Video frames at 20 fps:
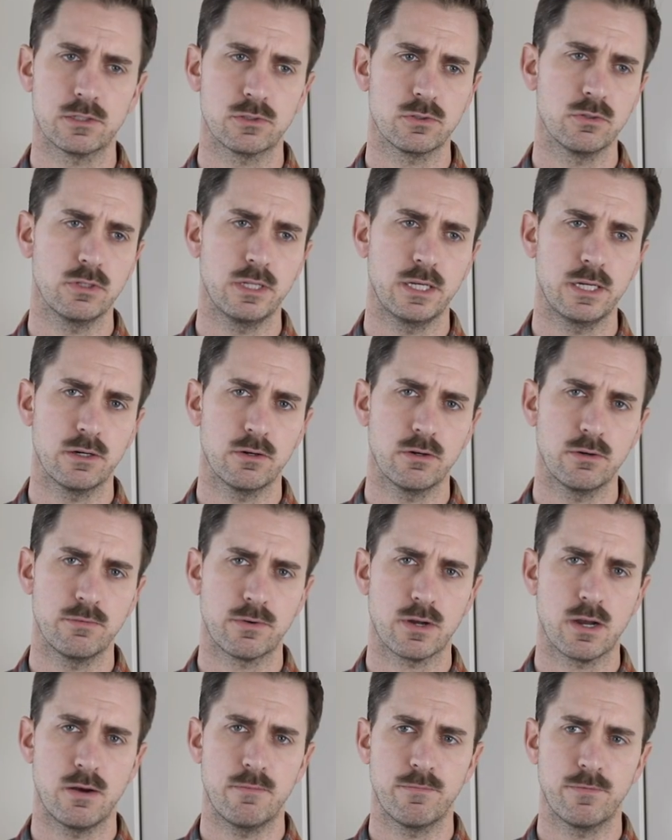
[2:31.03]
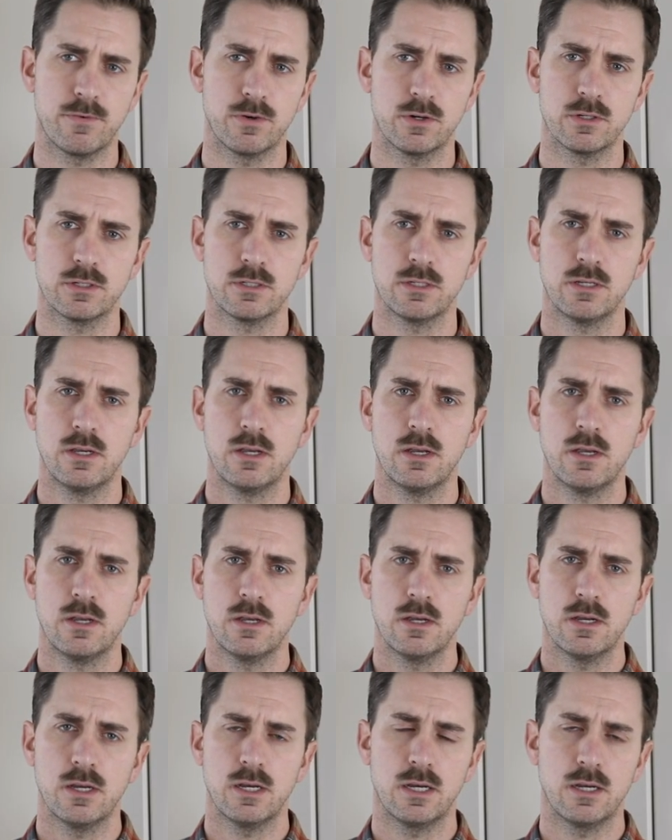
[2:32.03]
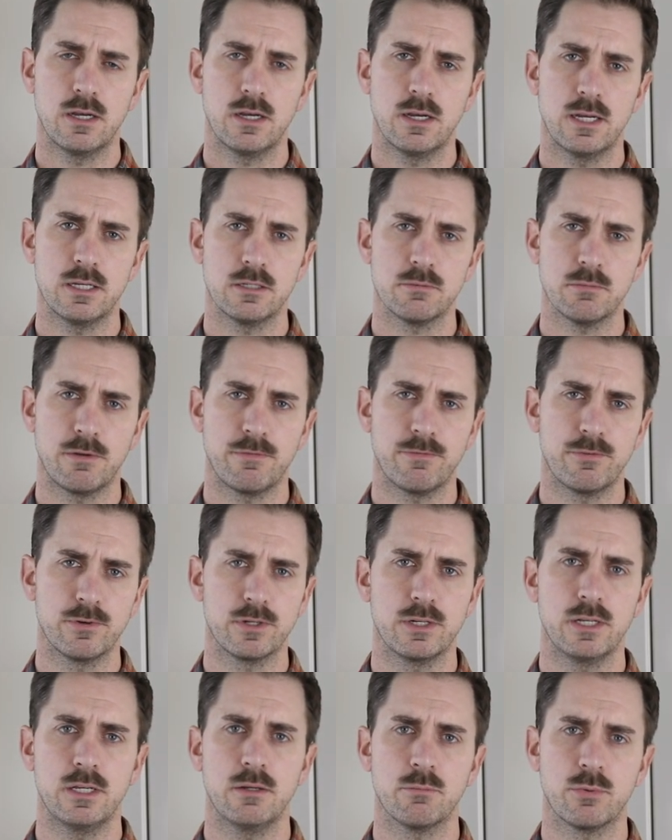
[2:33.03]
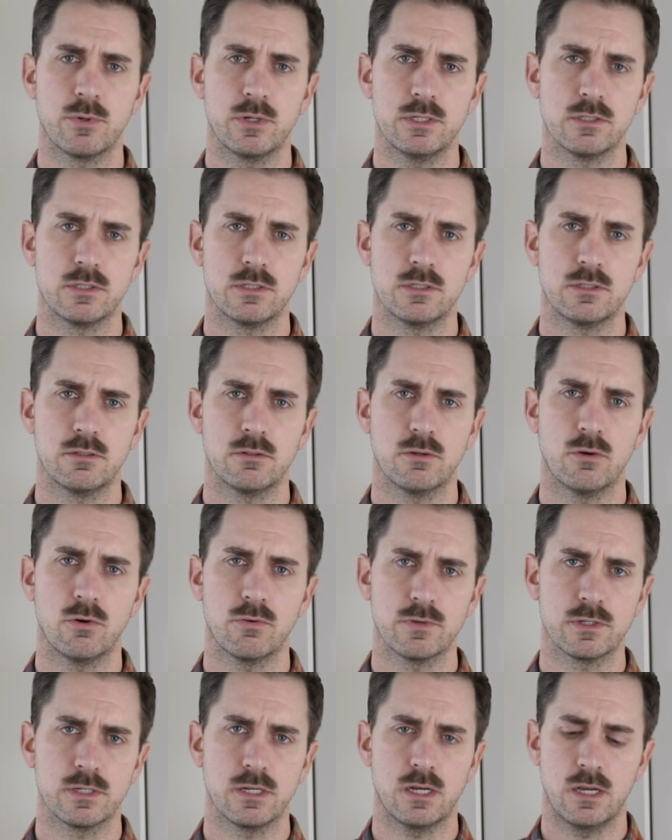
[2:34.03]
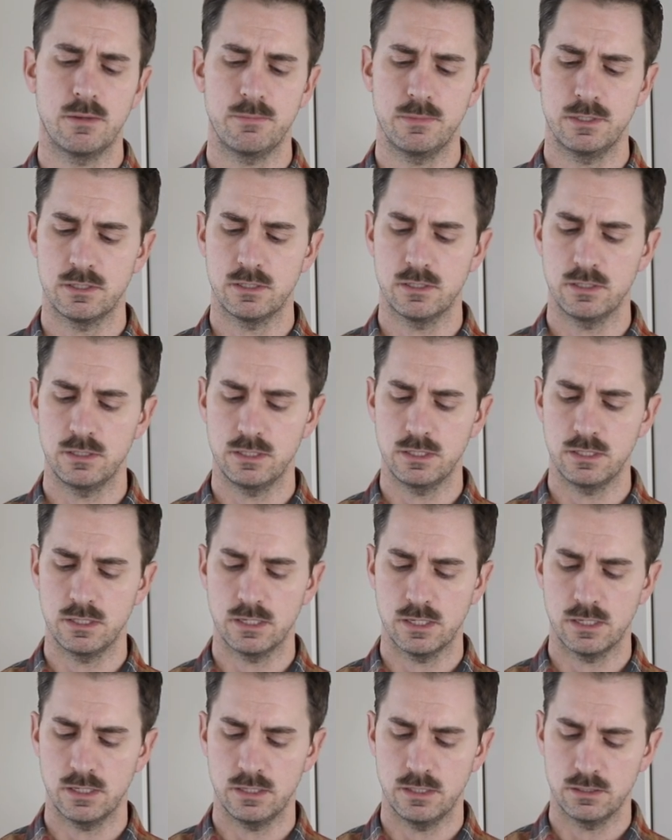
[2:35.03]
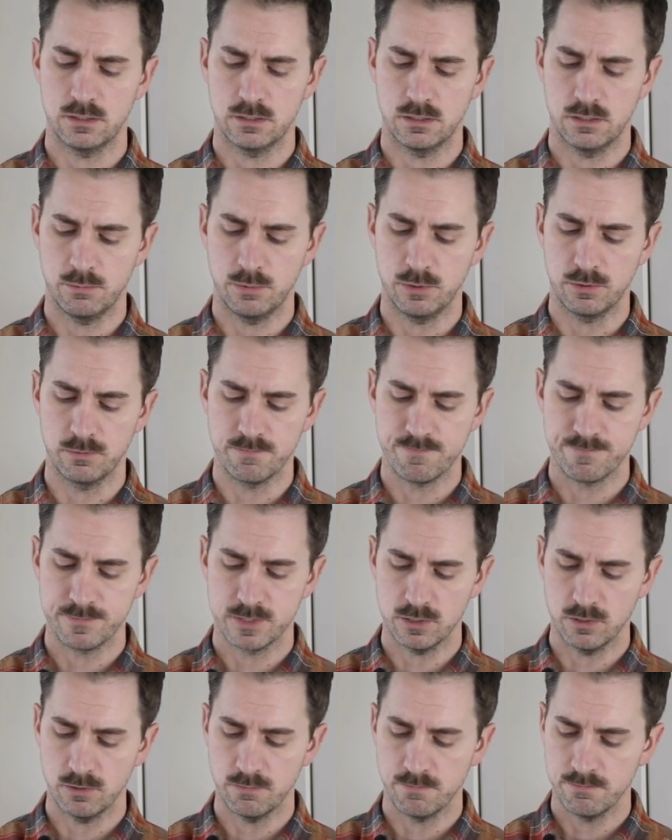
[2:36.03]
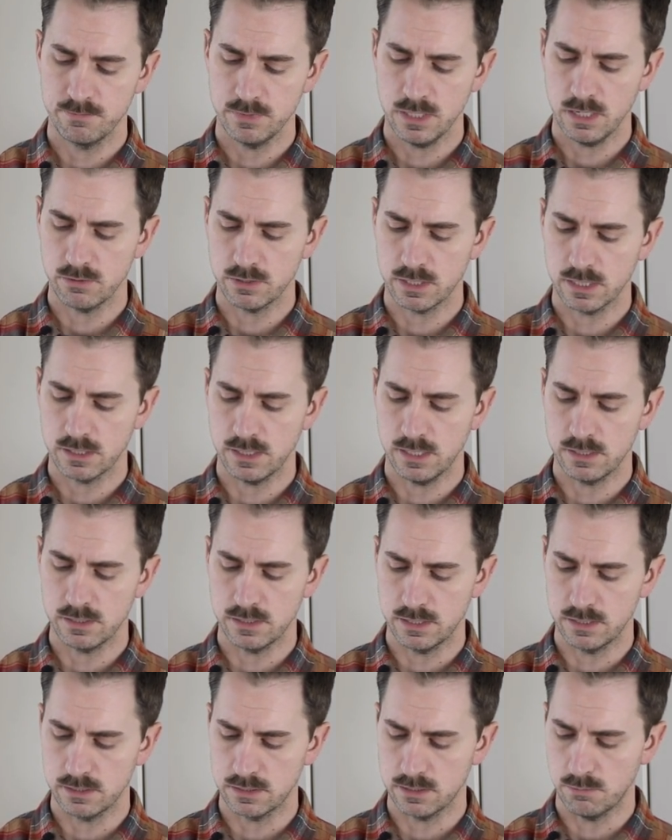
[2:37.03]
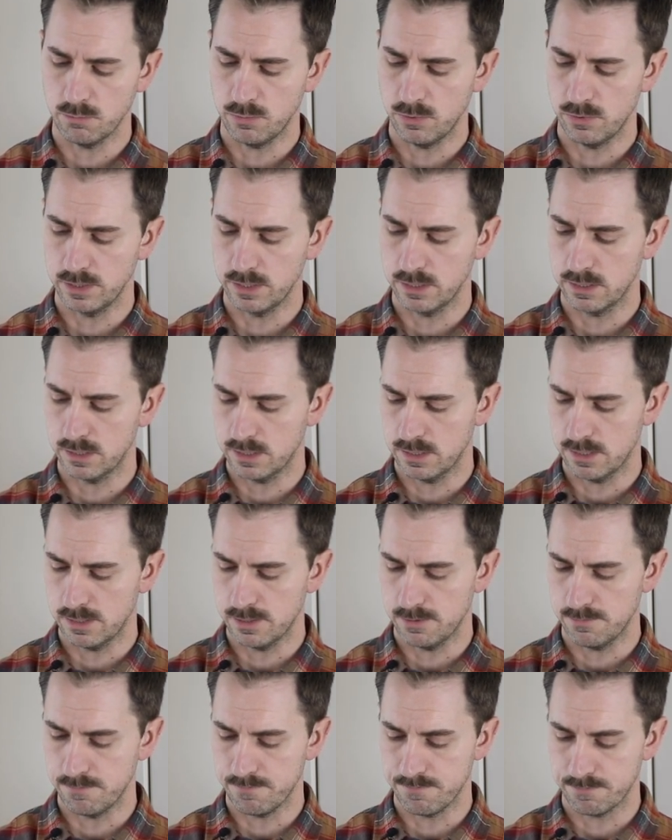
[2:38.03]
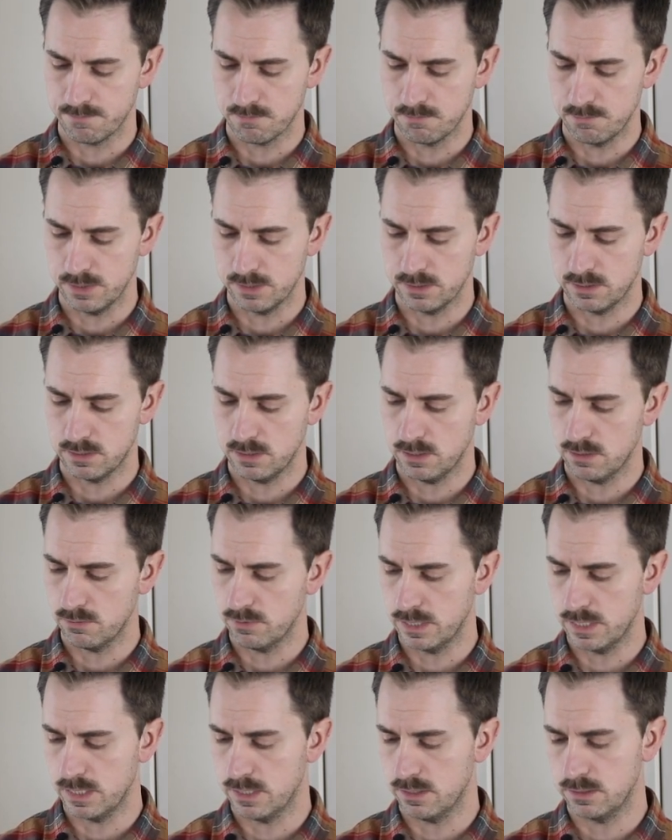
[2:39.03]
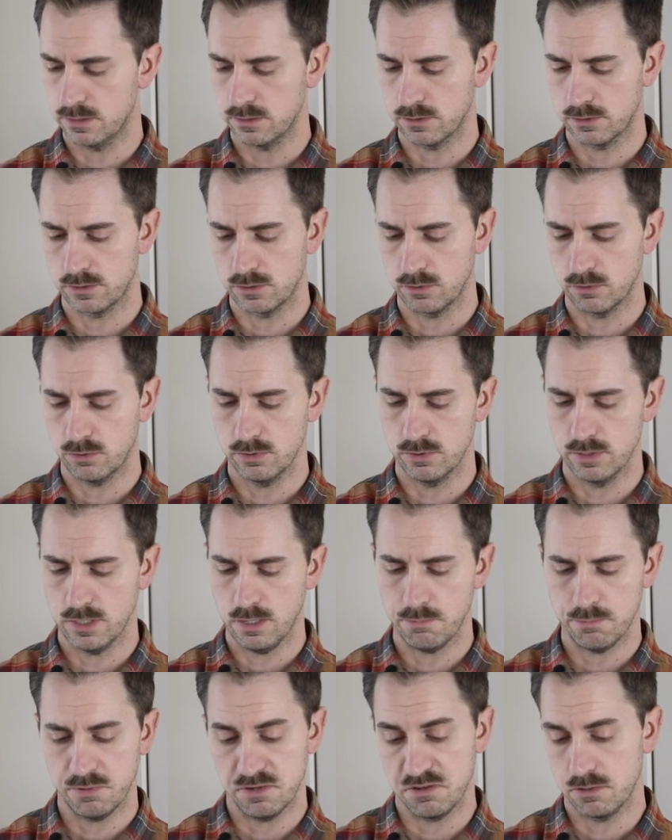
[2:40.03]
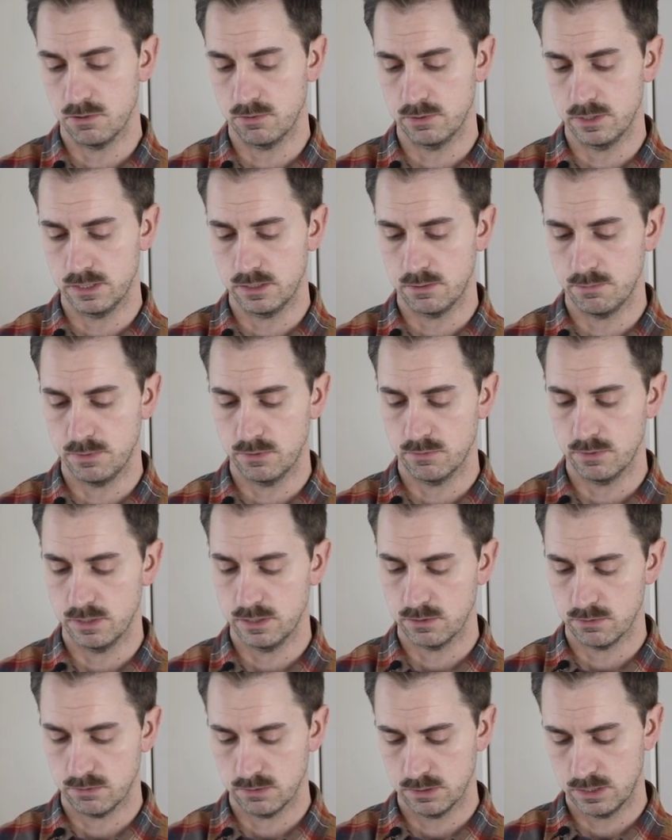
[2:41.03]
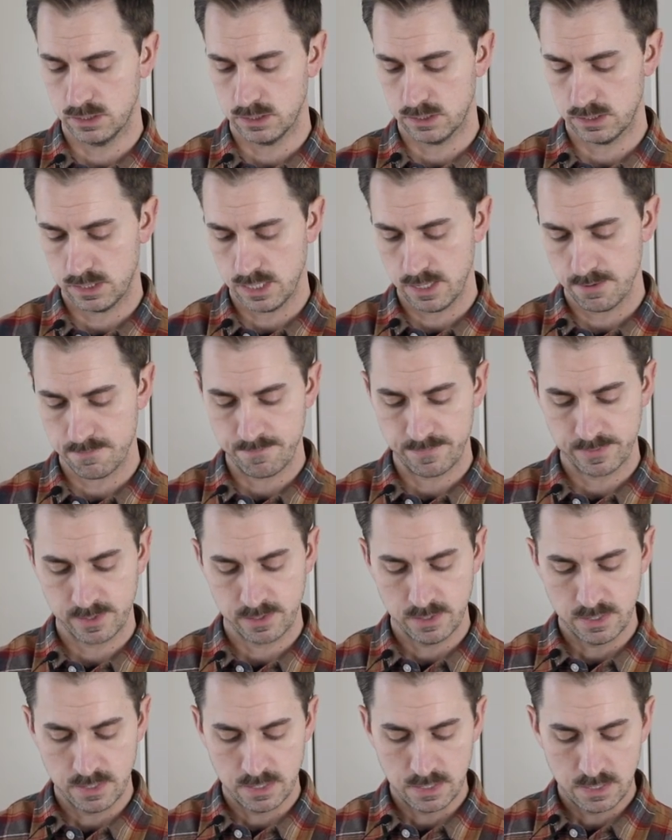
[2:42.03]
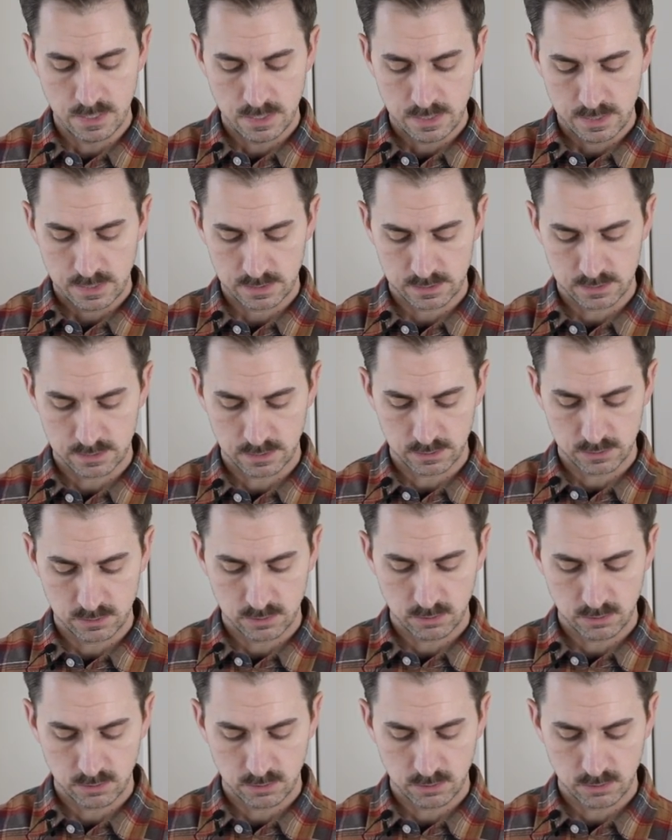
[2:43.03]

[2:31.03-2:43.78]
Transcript: extra layer of comfort as my foot imprints over time into the boot. So yeah, I'll get that done at some point. But right now these are still holding up and don't need to be resold just yet. It's a